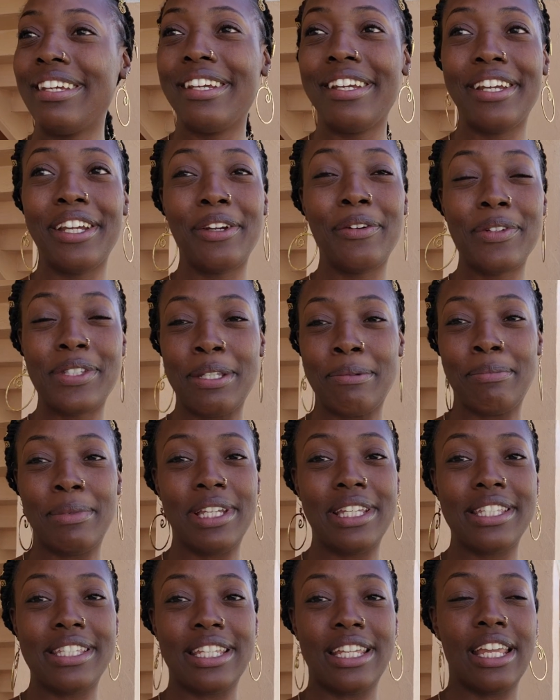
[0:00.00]
It was
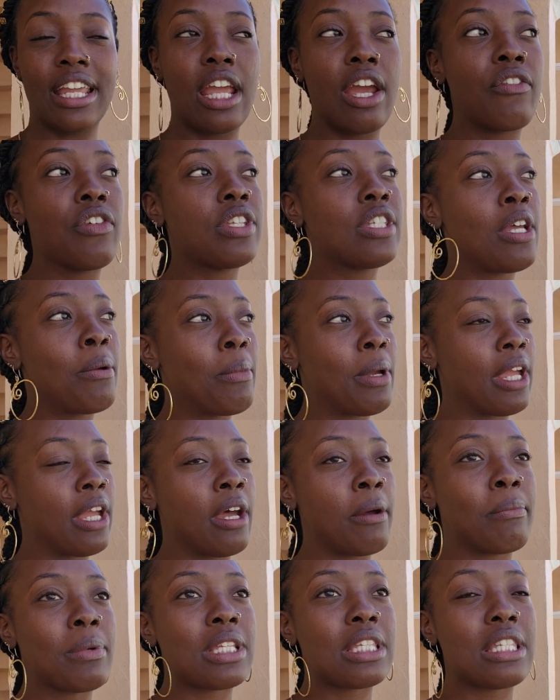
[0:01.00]
amazing. Every time I got
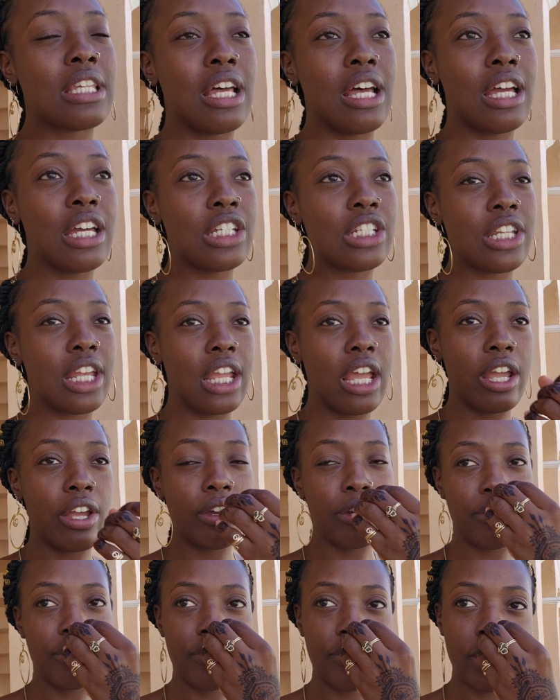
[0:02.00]
a massage, like, I
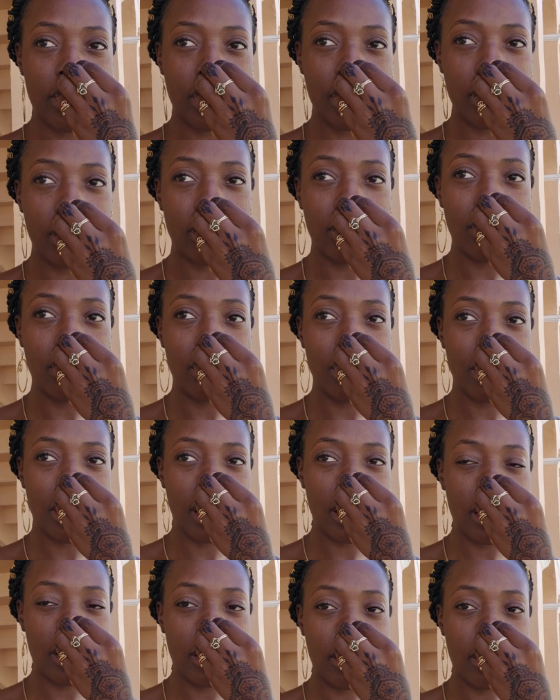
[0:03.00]
could feel like